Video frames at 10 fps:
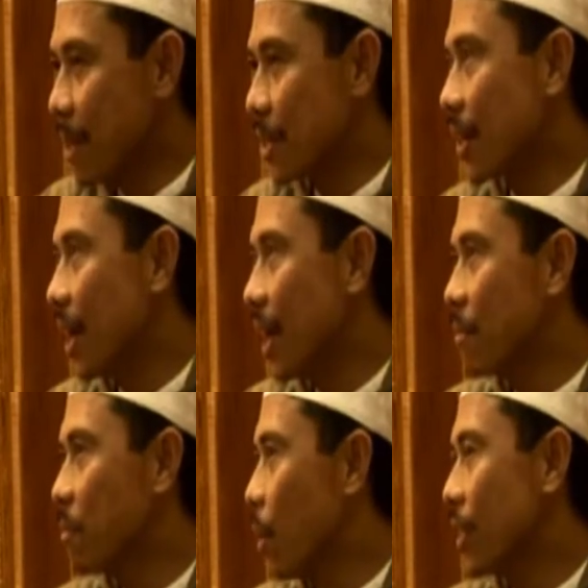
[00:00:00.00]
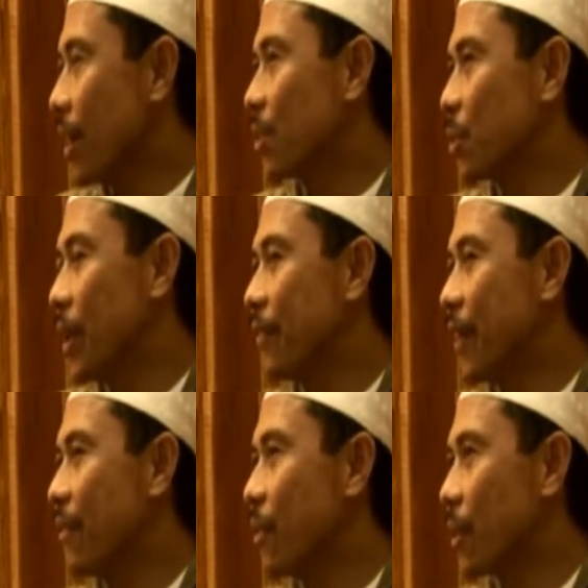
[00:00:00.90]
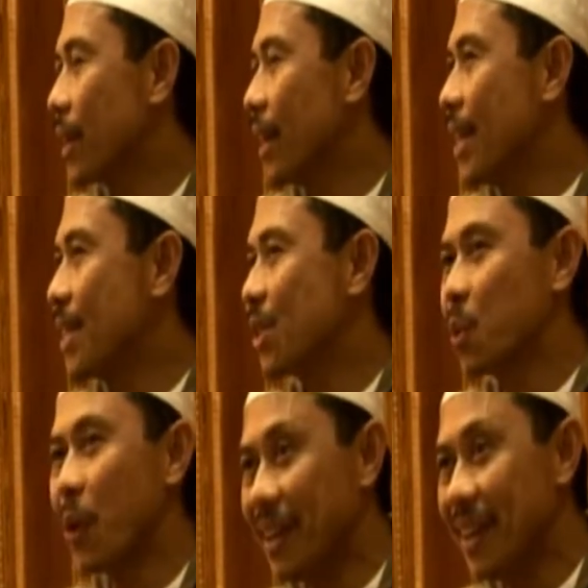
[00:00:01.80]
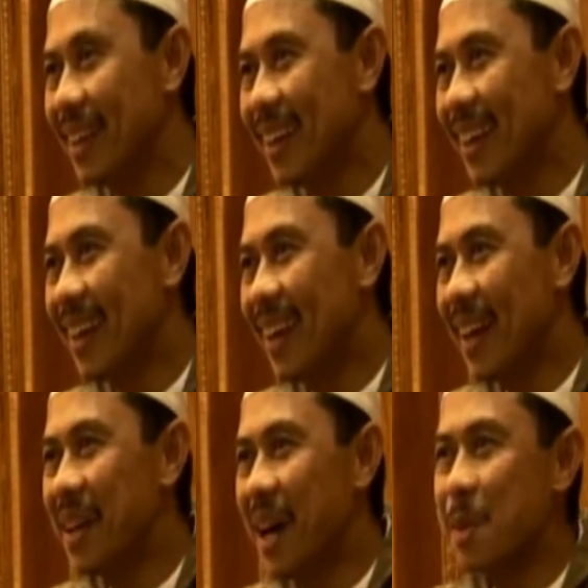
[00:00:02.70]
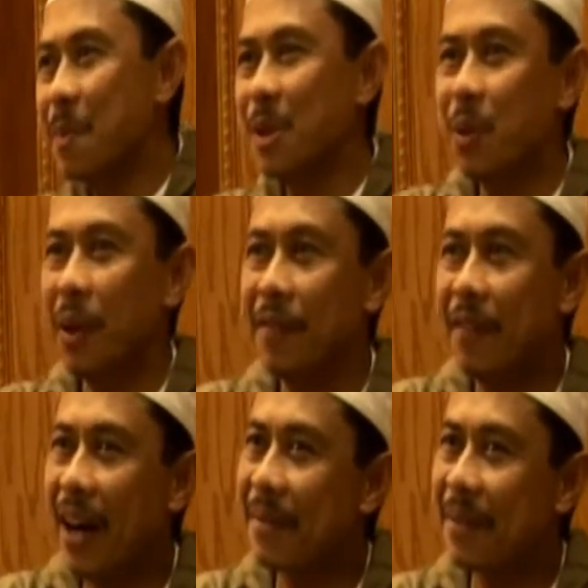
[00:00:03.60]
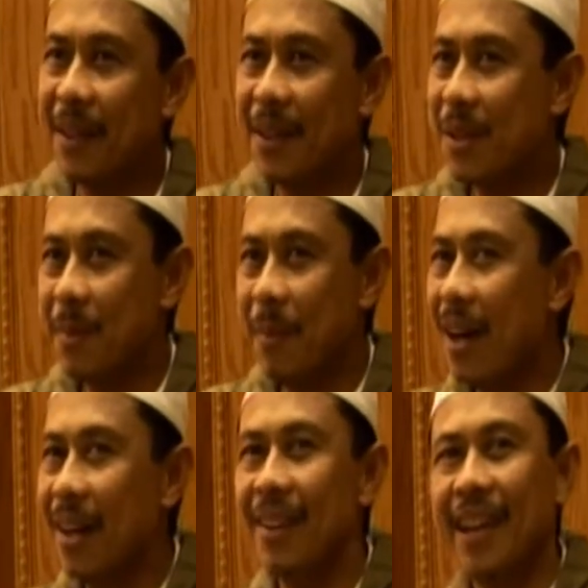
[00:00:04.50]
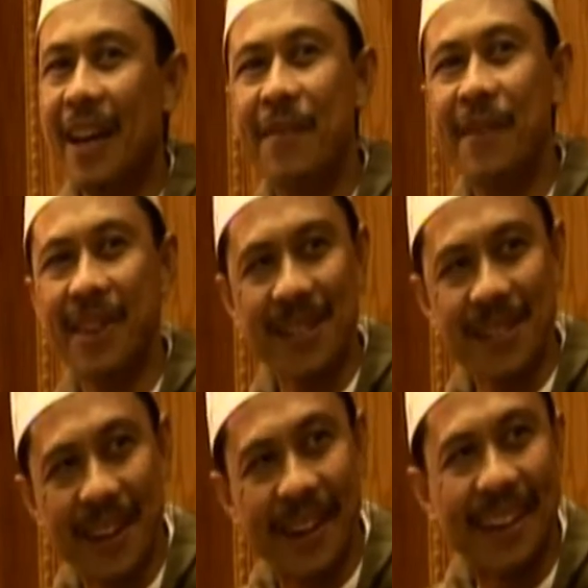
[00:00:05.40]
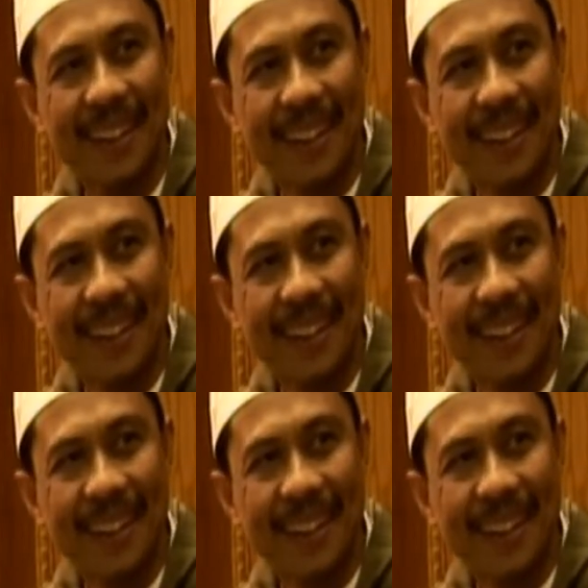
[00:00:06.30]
mashallah, both are 25 or the ladies are 20 and the husband is 25. Subhanallah, everything is there.